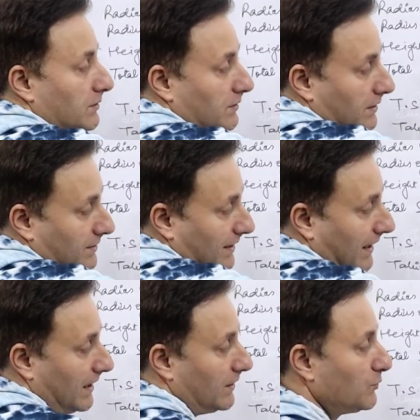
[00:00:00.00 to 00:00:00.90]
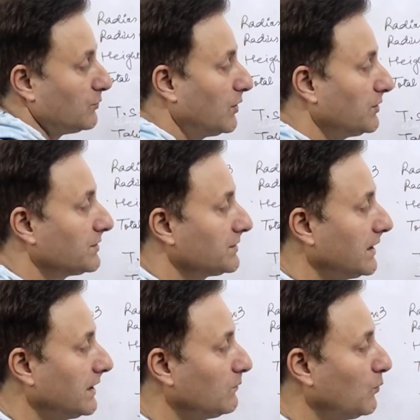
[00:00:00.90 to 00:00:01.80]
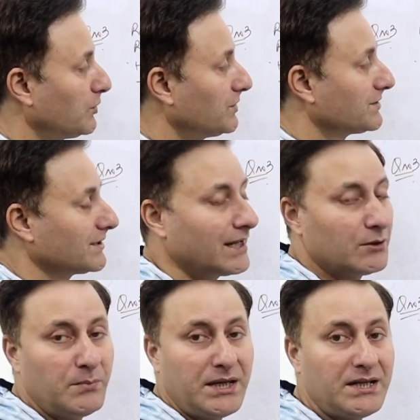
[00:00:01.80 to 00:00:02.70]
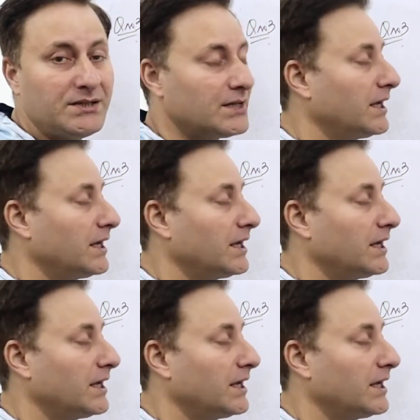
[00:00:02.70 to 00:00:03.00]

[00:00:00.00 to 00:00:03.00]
this L. You got this L, what this L means,